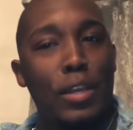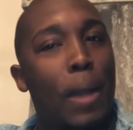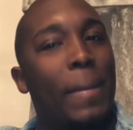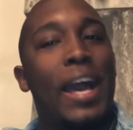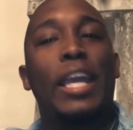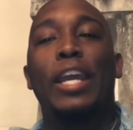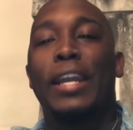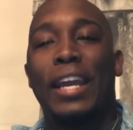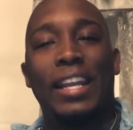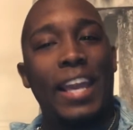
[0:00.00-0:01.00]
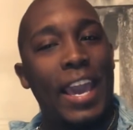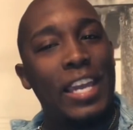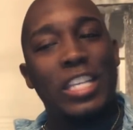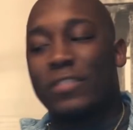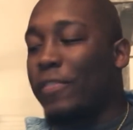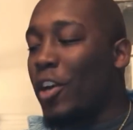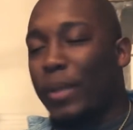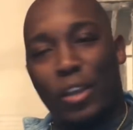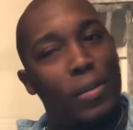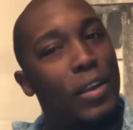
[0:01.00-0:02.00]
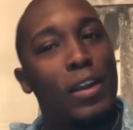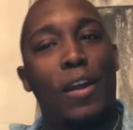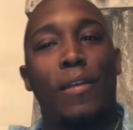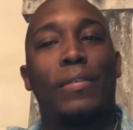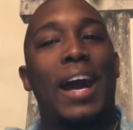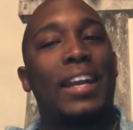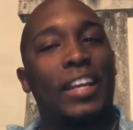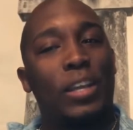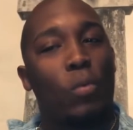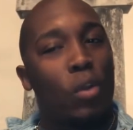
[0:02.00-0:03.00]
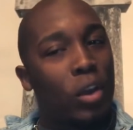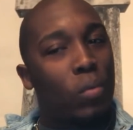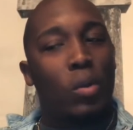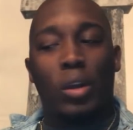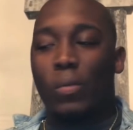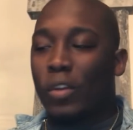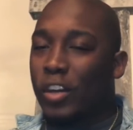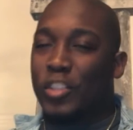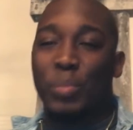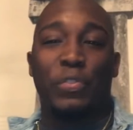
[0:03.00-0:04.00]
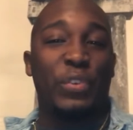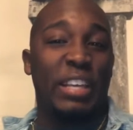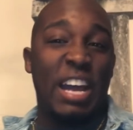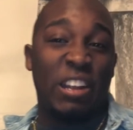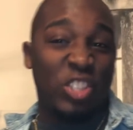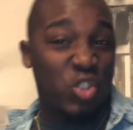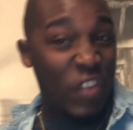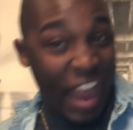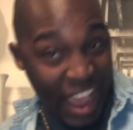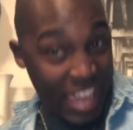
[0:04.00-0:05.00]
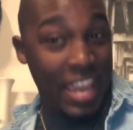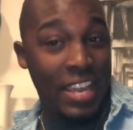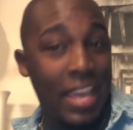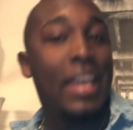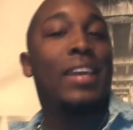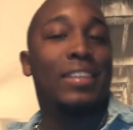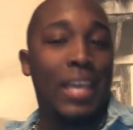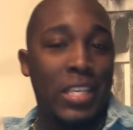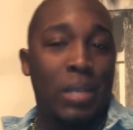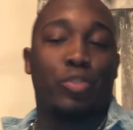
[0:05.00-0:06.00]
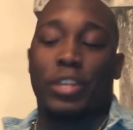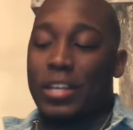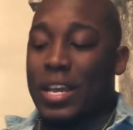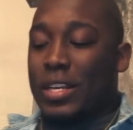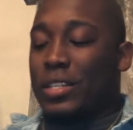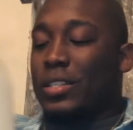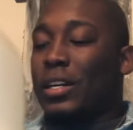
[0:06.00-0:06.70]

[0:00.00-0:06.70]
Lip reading: I'm out here in LA. It's filming going on. I need water. So before y'all try it, yes, I'm drinking out this